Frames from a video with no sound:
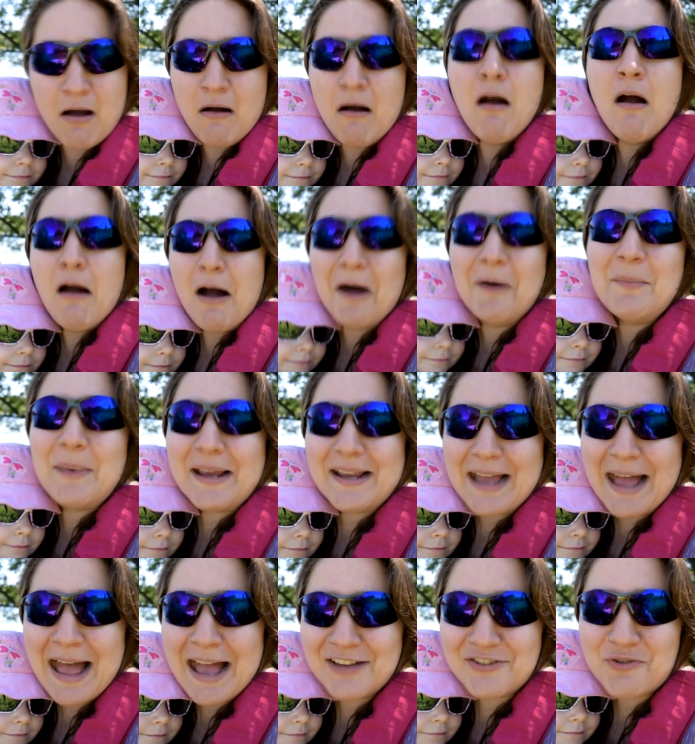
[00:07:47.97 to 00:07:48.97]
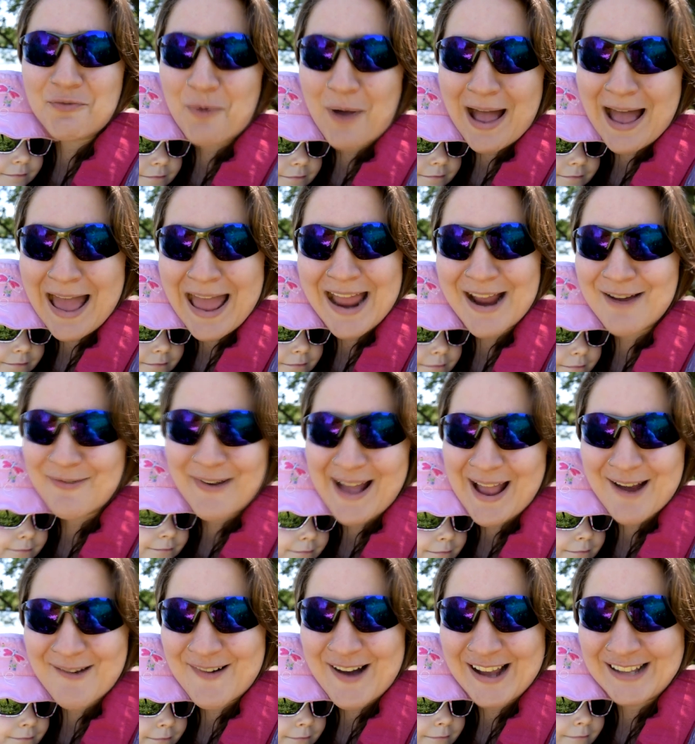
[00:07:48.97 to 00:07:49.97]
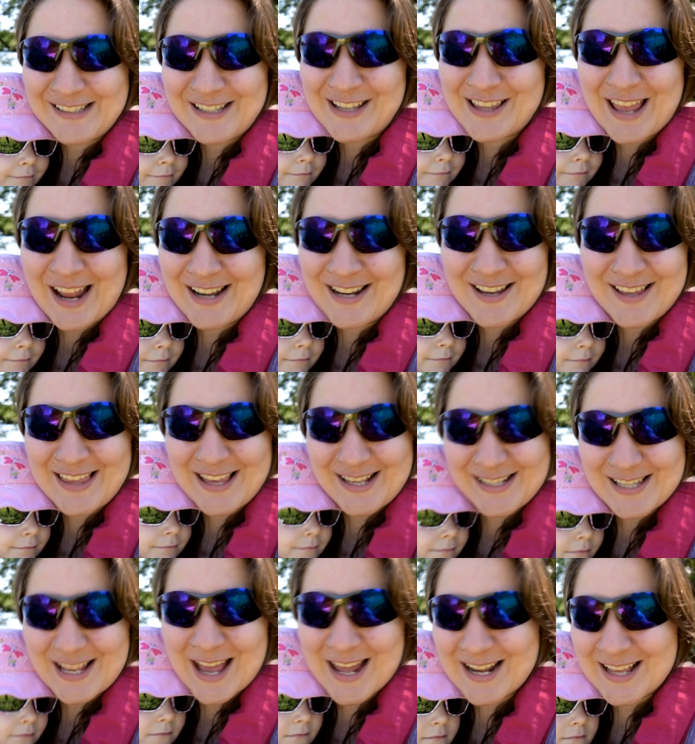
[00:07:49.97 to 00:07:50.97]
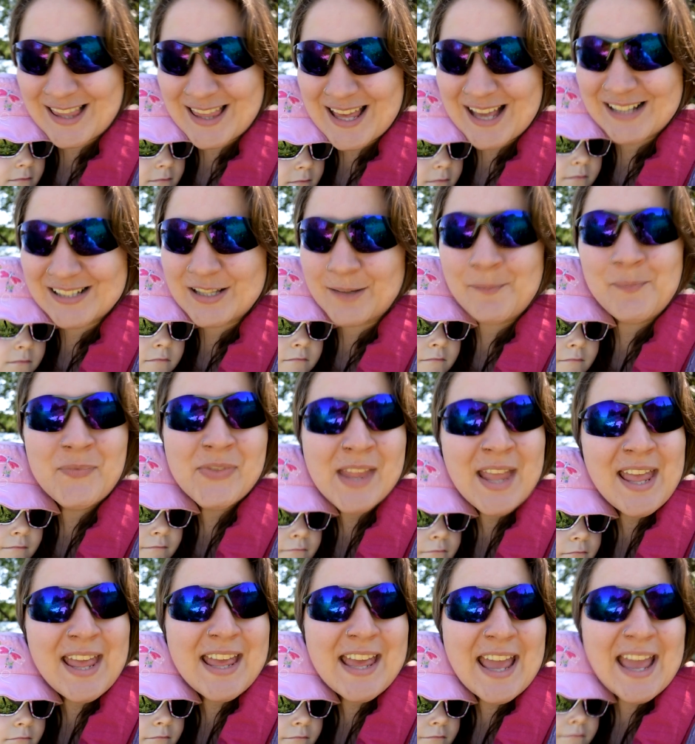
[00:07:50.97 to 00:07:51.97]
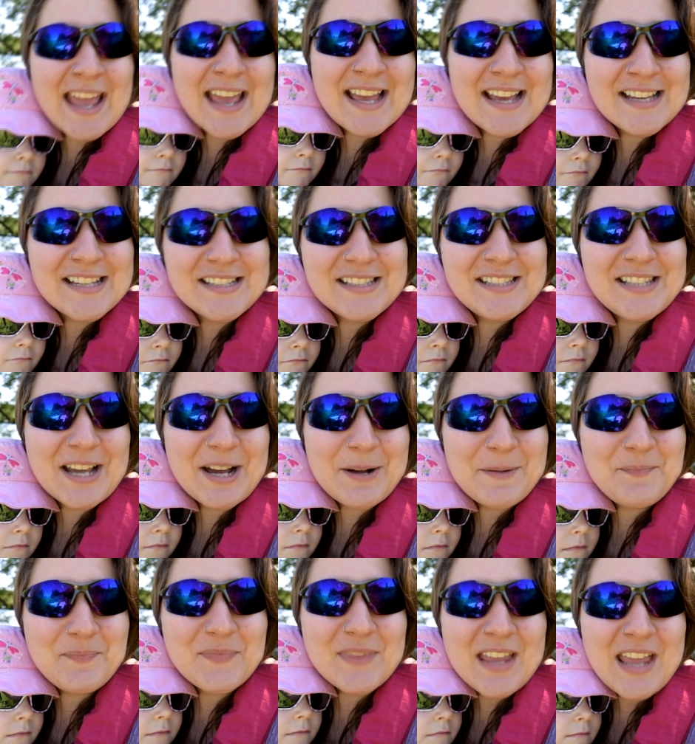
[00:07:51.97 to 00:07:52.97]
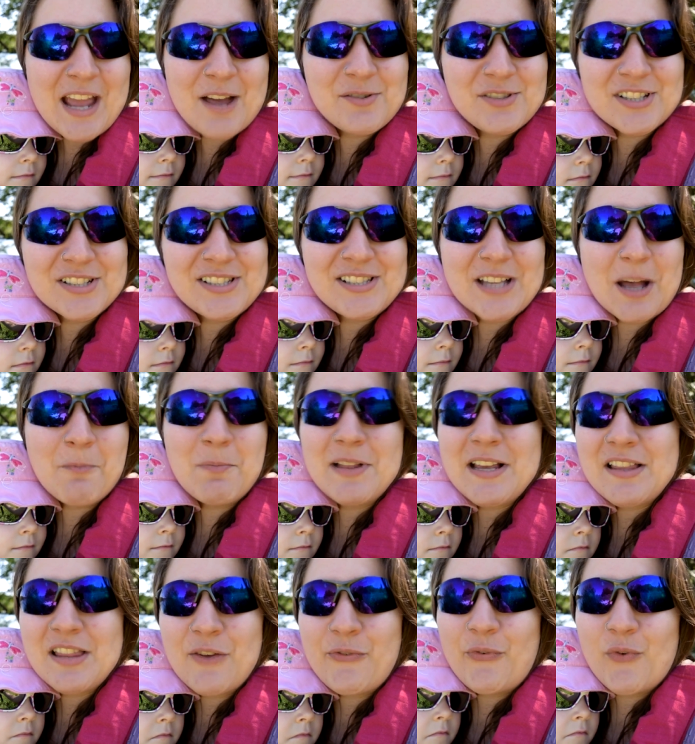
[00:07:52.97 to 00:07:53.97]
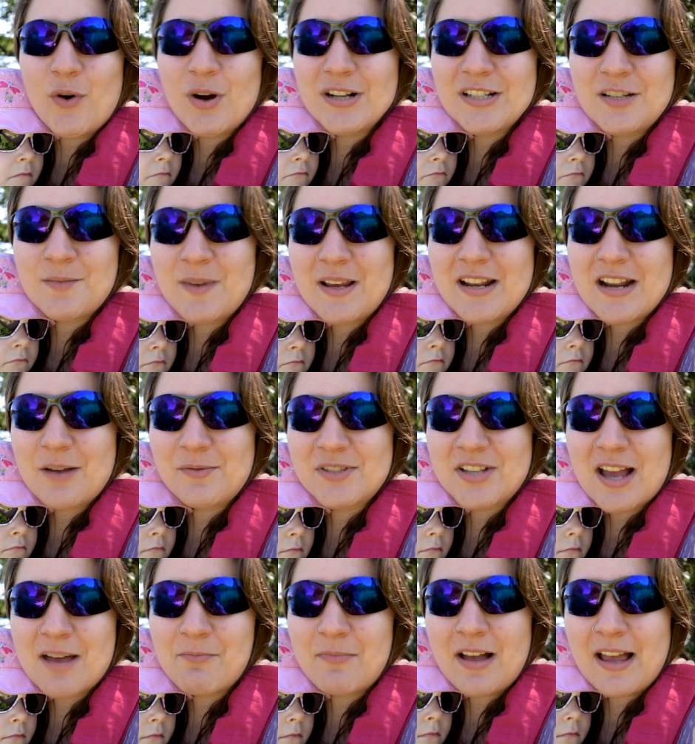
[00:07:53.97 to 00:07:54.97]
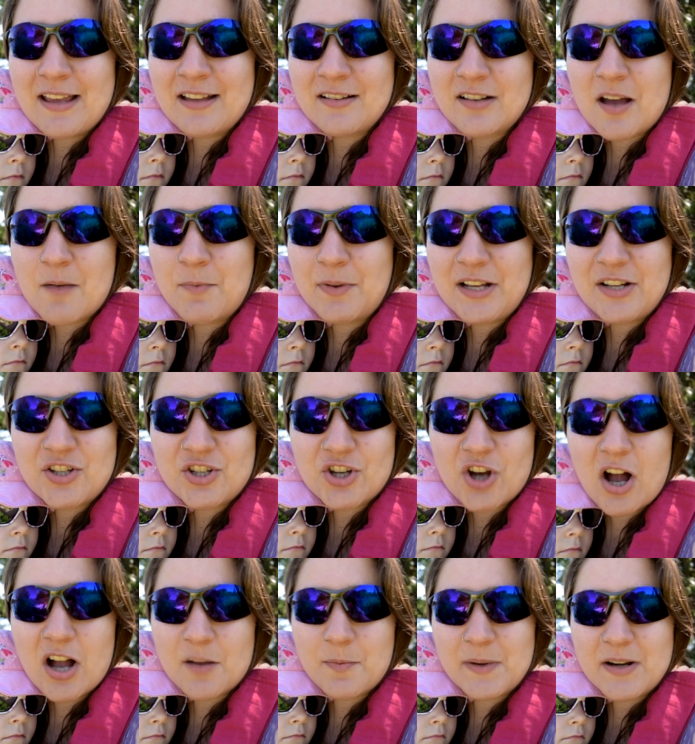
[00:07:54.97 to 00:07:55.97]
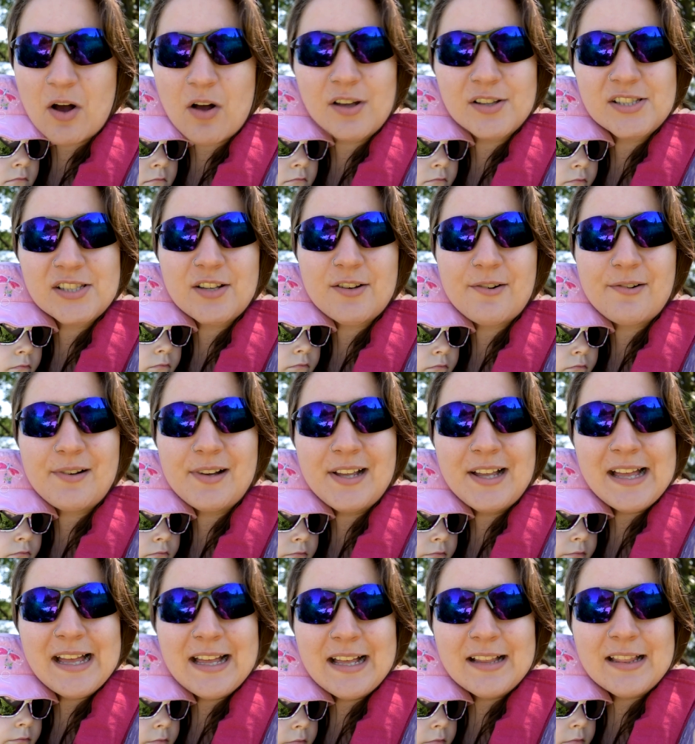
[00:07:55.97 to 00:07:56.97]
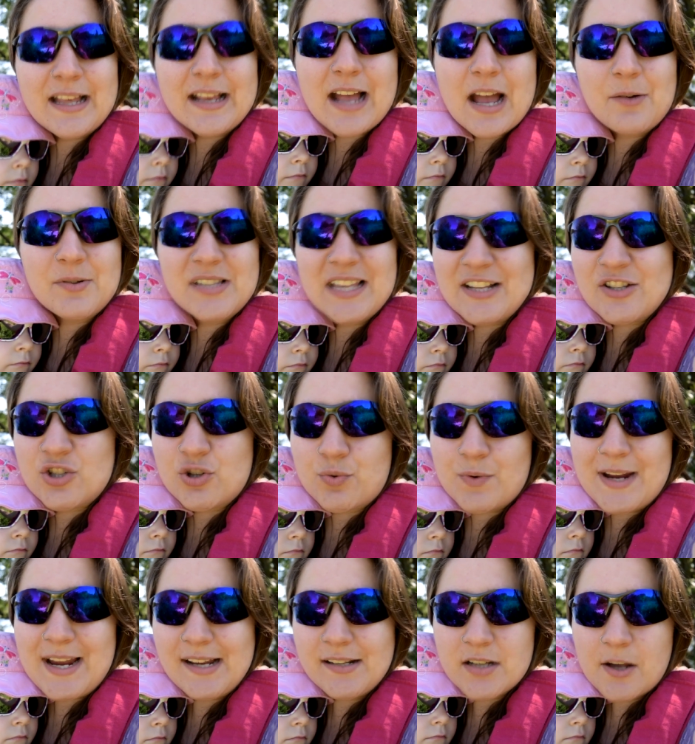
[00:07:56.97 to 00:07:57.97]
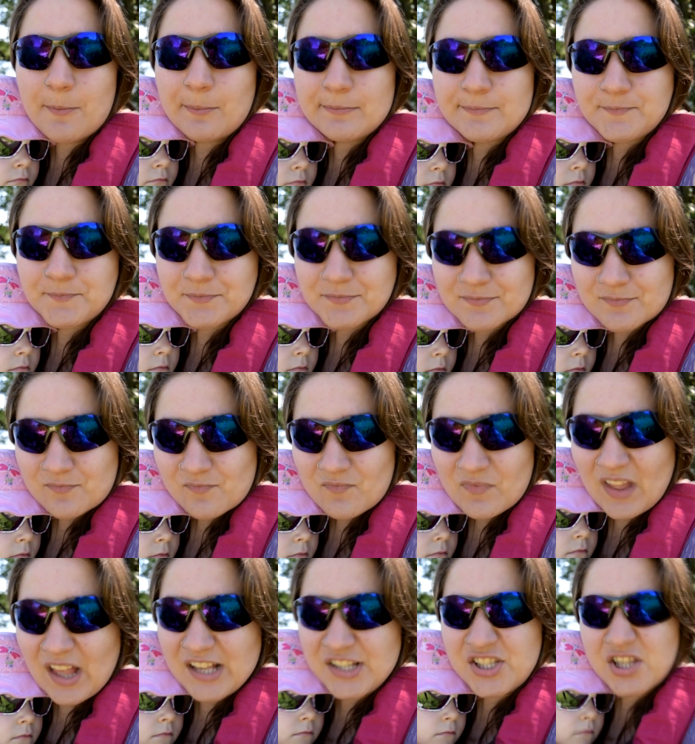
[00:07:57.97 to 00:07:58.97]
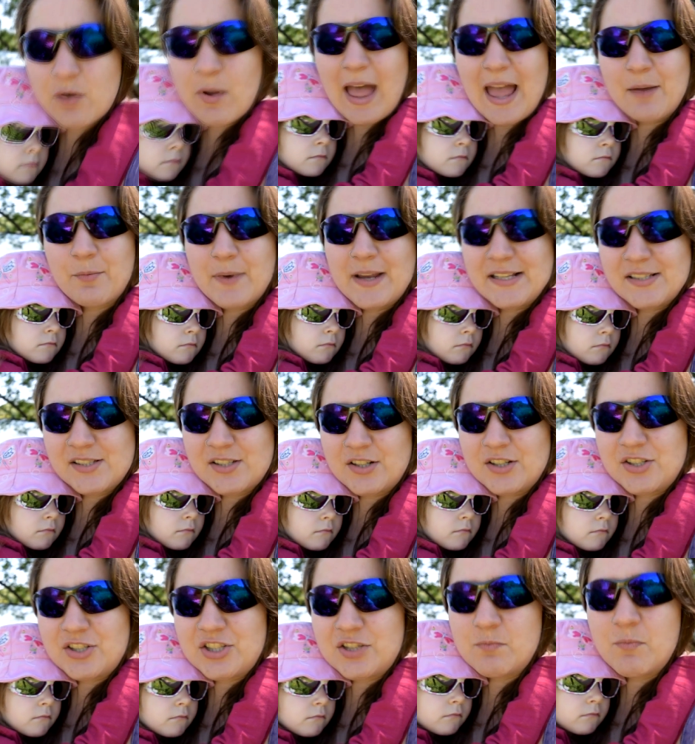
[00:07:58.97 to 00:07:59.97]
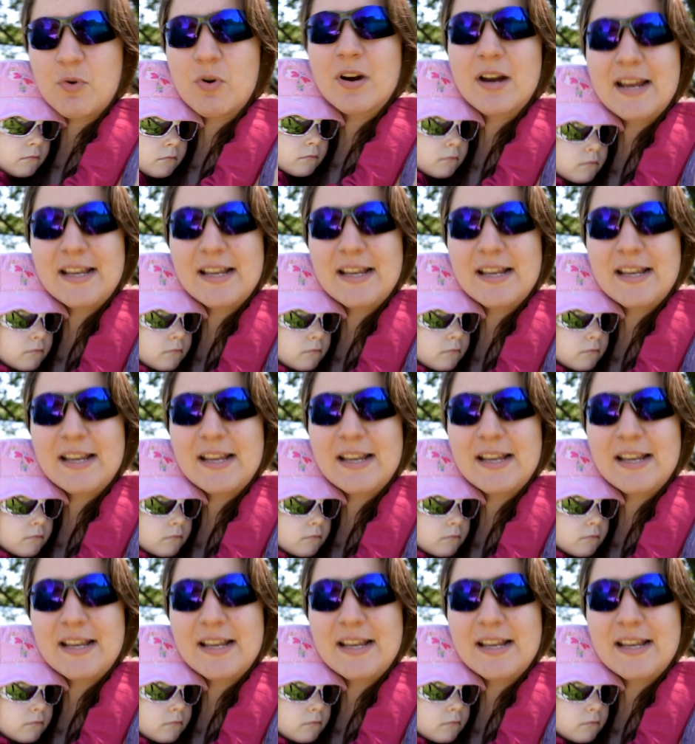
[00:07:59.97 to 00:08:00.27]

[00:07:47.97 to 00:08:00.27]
oh my gosh, why? Why? Why do they do these kind of things? And um, it was just completely foreign to me. And I was com in complete shock, but also like I was intrigued. So I researched more